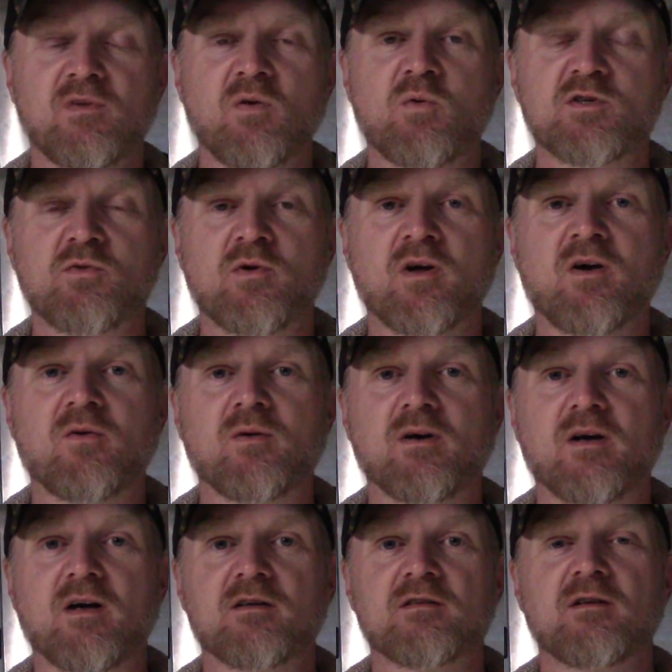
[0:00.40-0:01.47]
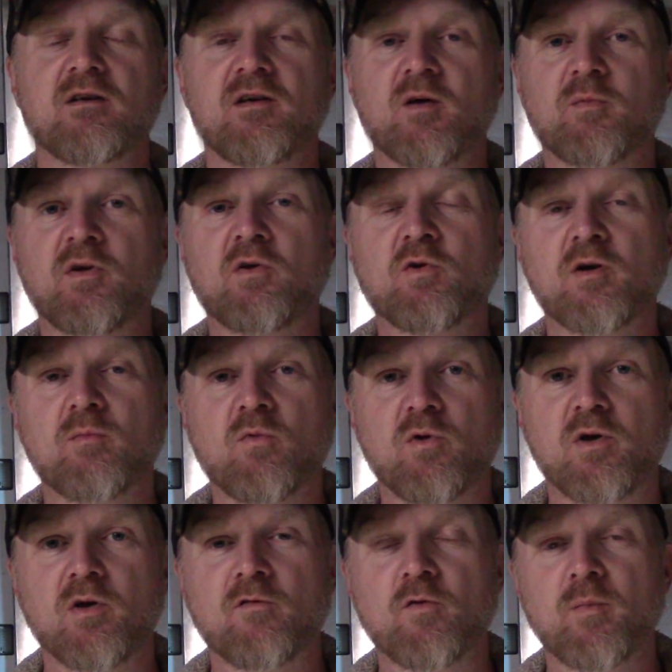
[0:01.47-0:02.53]
What's going on, guys? MD
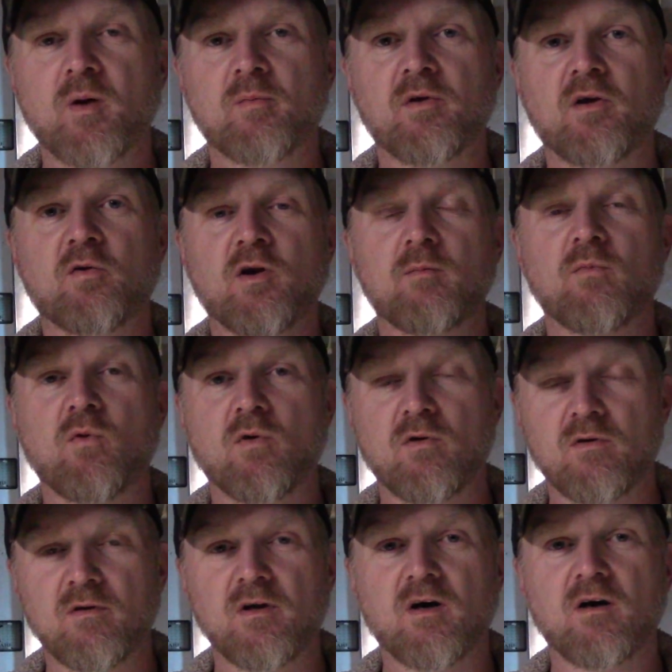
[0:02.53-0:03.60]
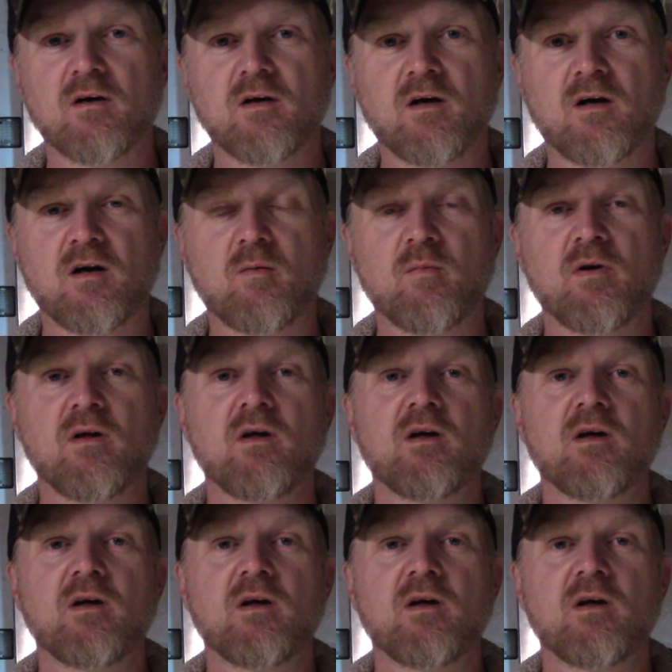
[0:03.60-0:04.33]
Creekmore here from mdcreekmore.com.